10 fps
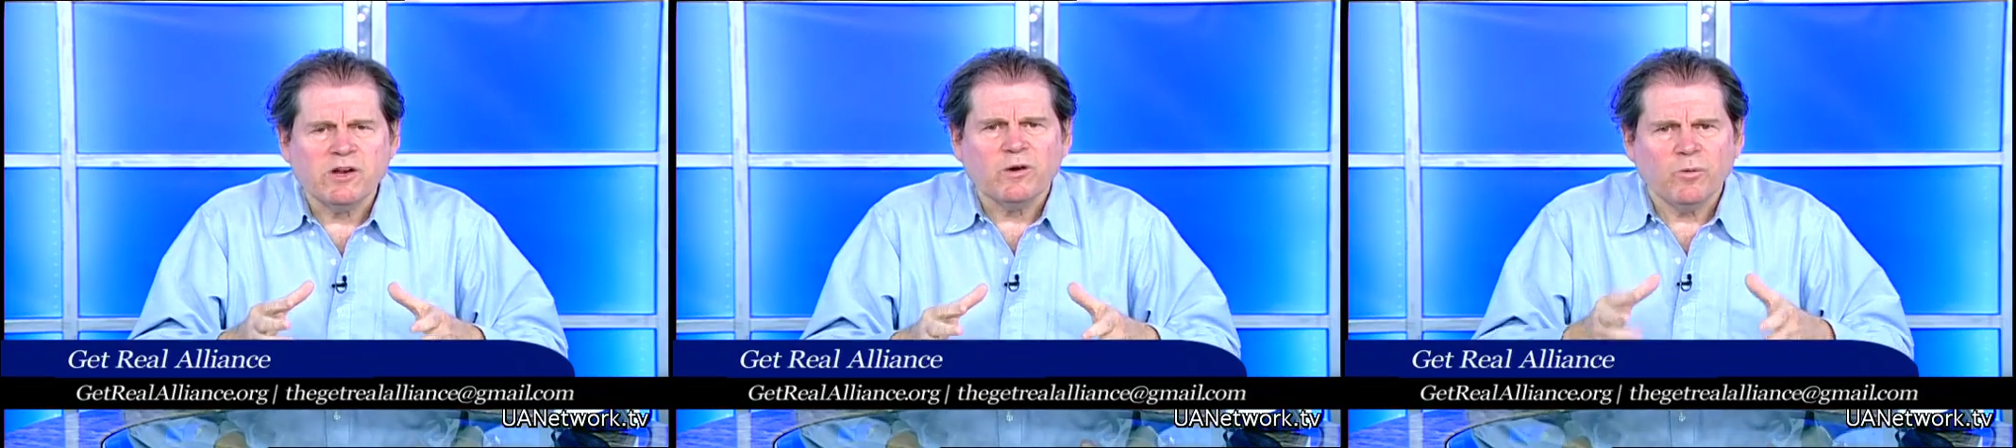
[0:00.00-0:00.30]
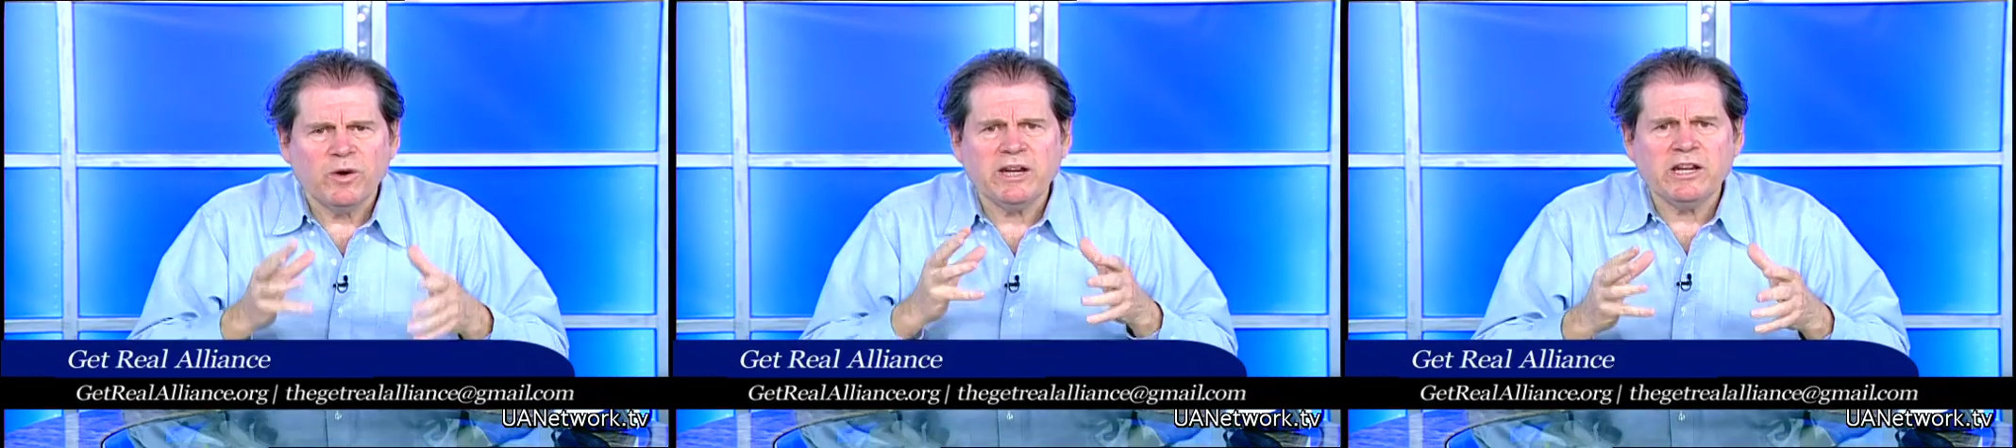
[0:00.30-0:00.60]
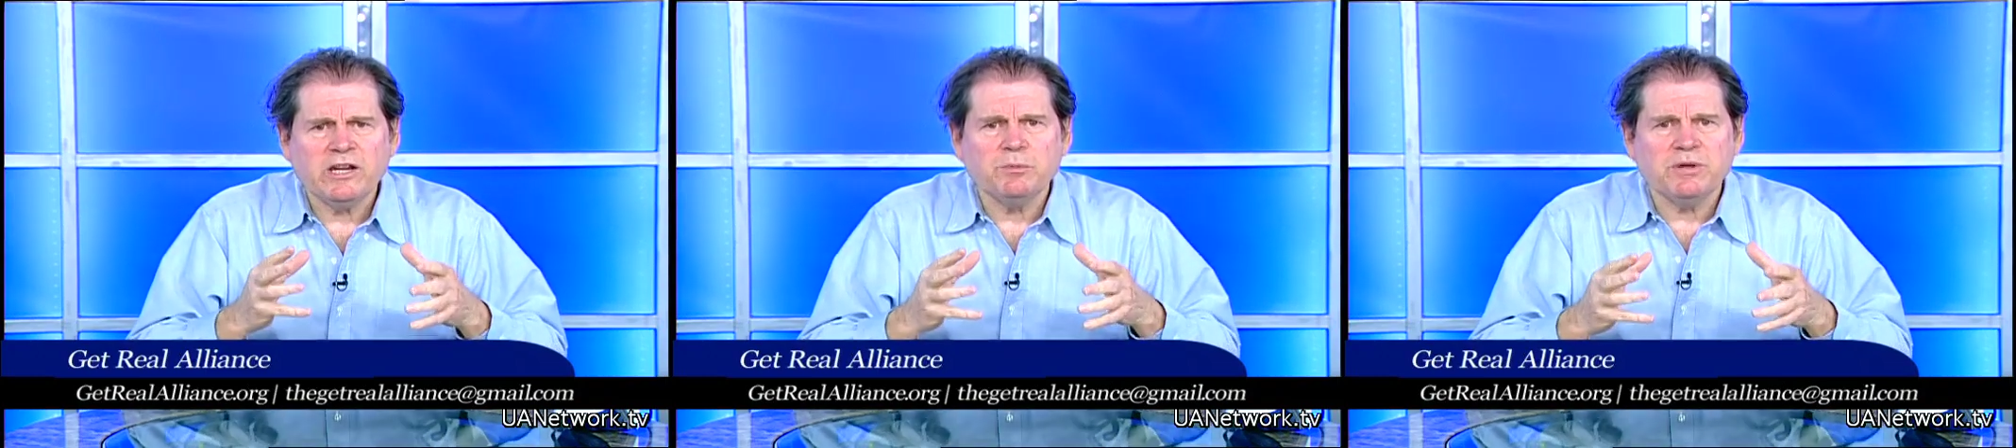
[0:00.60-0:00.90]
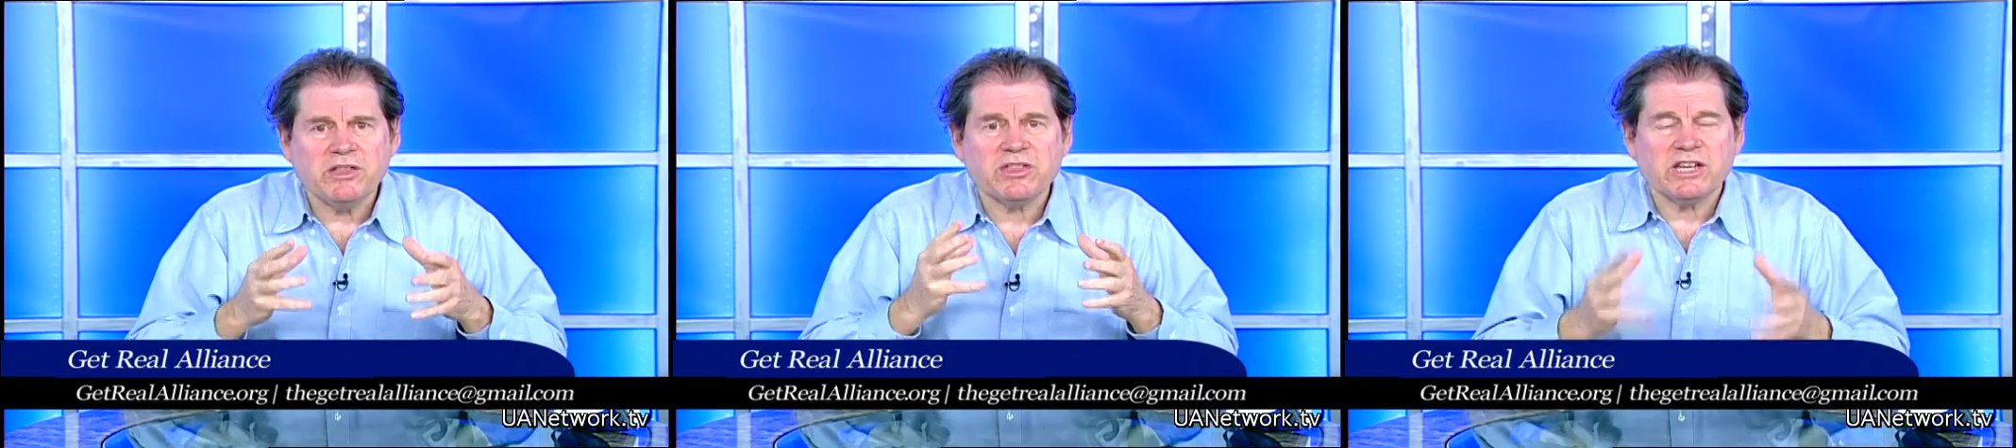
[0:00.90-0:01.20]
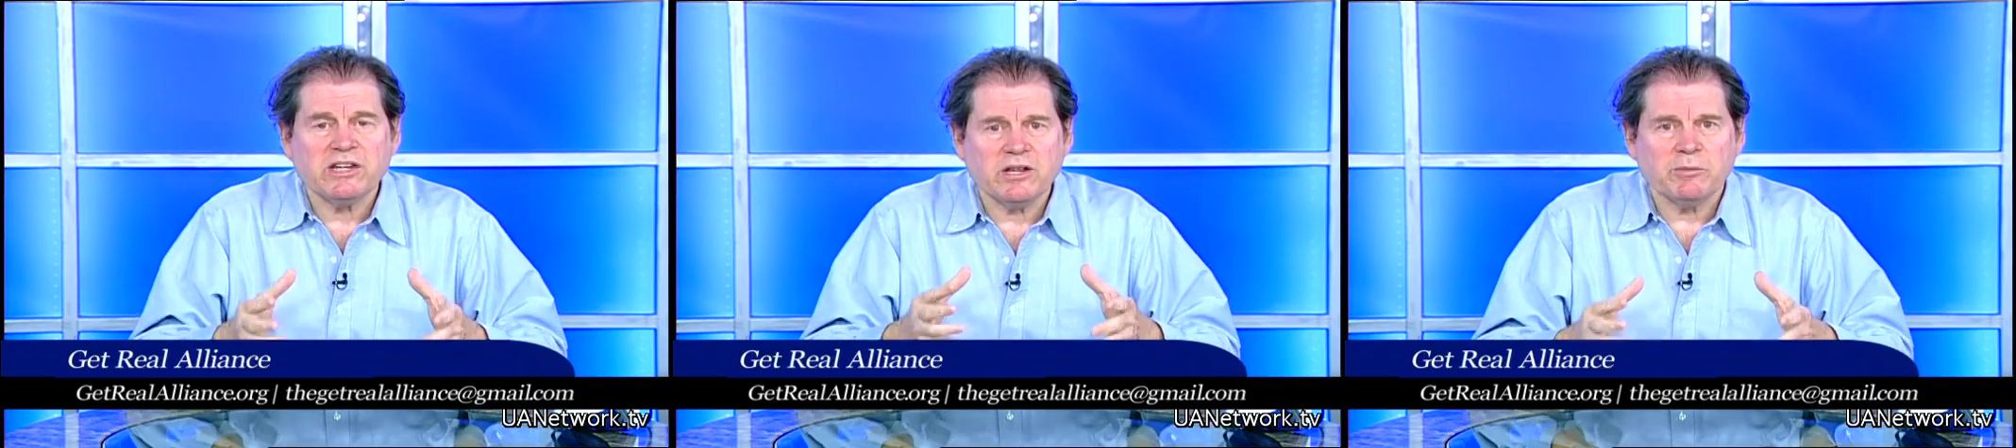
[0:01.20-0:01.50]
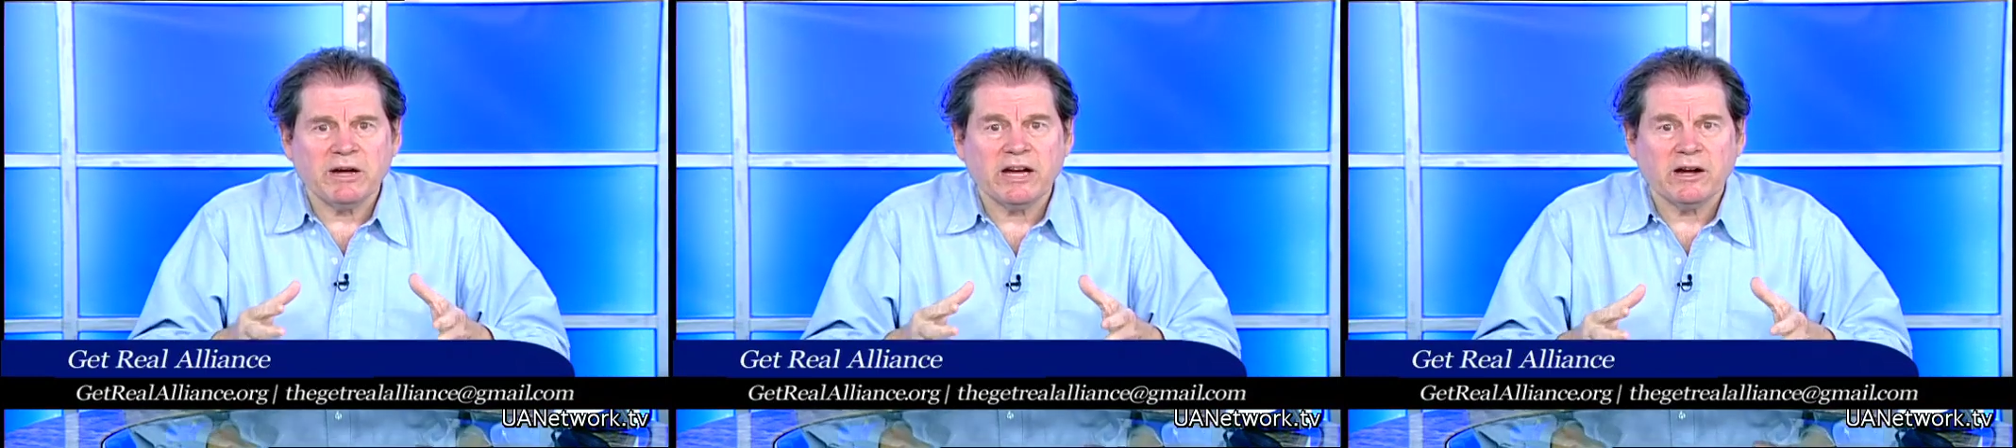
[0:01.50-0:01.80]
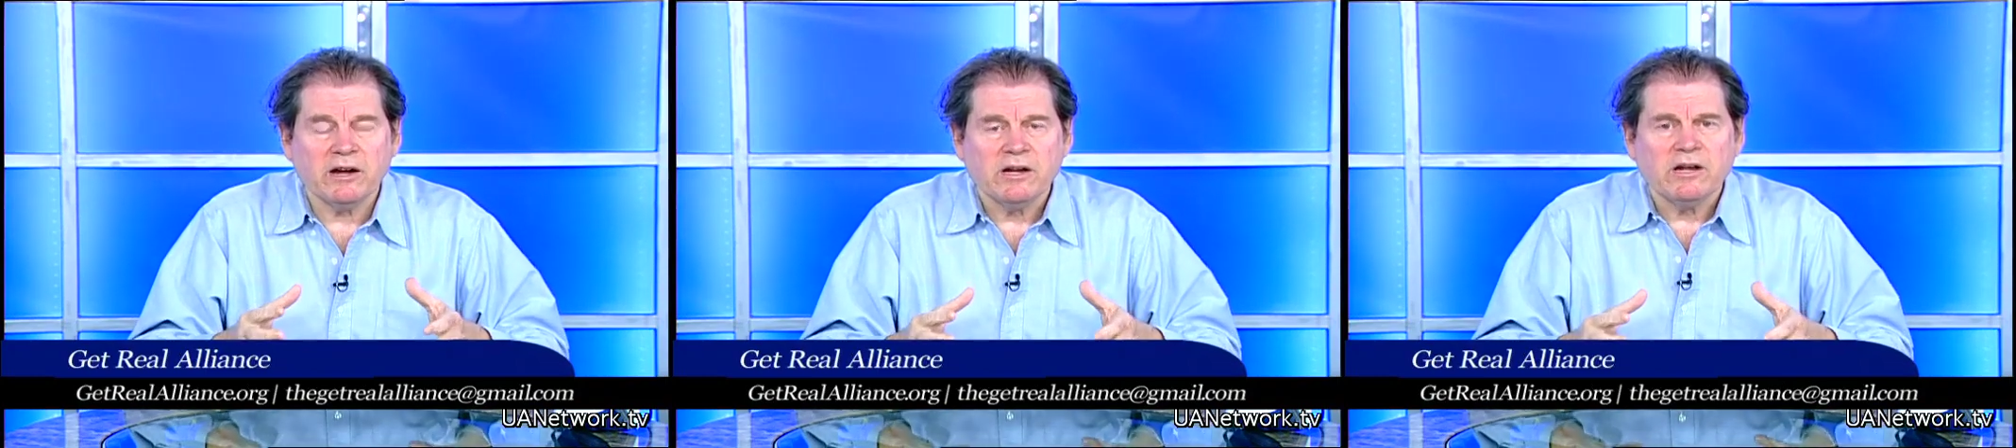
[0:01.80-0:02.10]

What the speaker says: we need to be thinking about